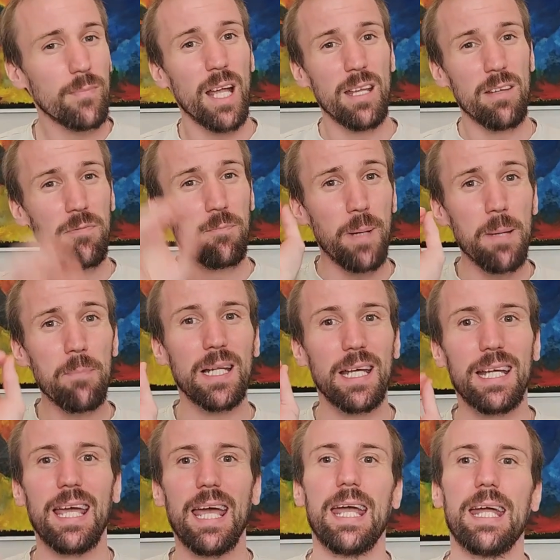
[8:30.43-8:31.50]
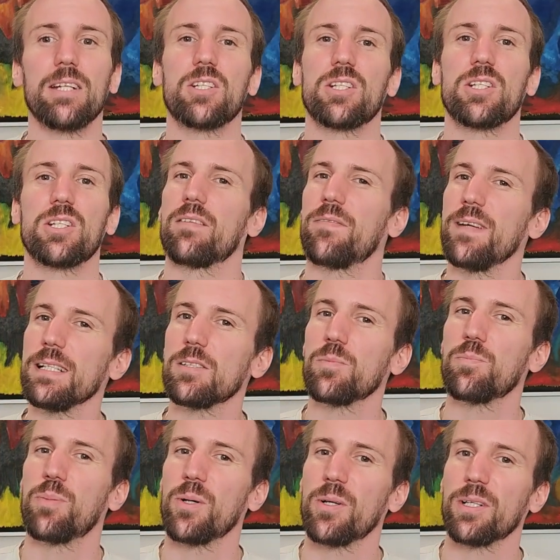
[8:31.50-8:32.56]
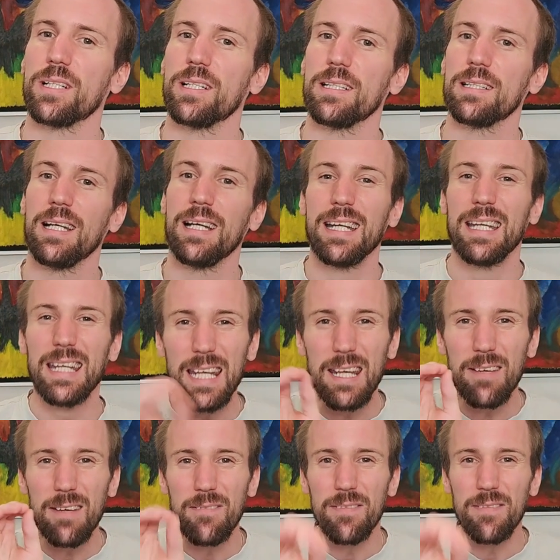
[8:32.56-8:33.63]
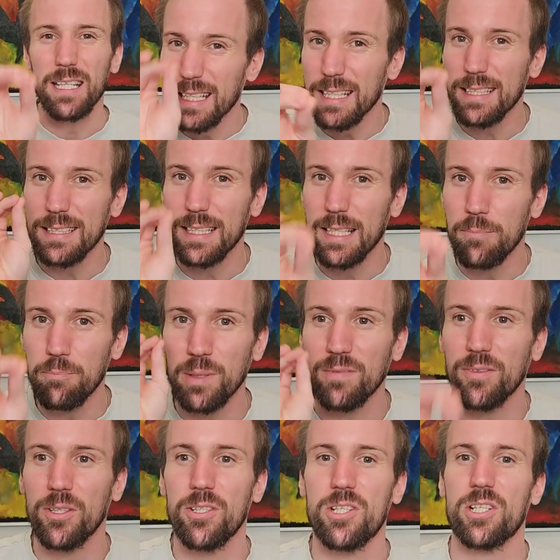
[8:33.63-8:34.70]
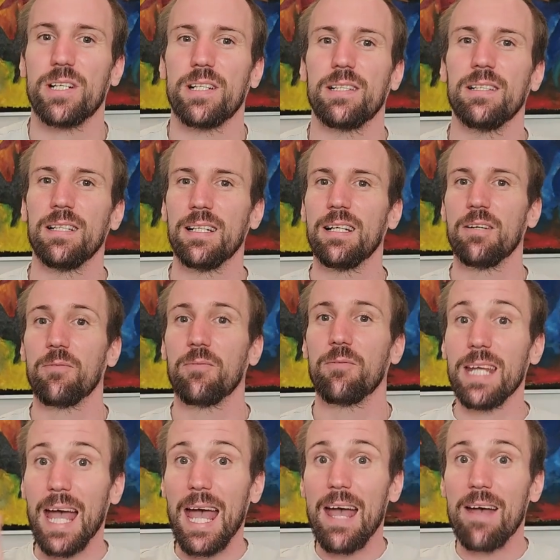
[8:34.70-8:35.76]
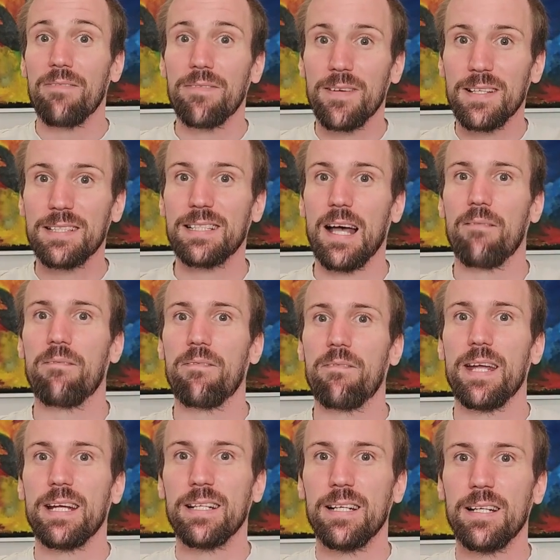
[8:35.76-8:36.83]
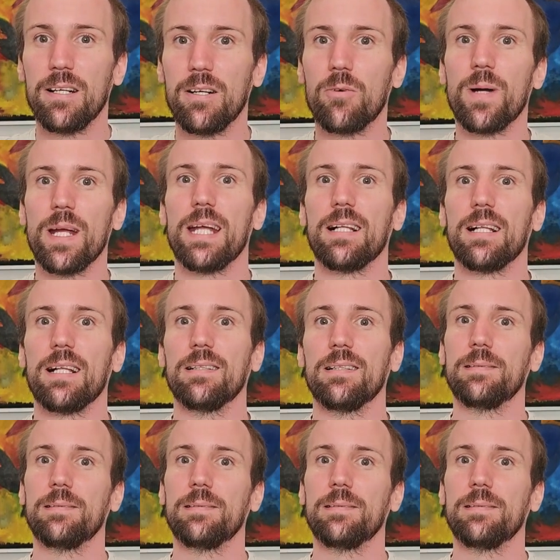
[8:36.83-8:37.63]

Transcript: If people engage and feel supported, even in this simple version, we have something real.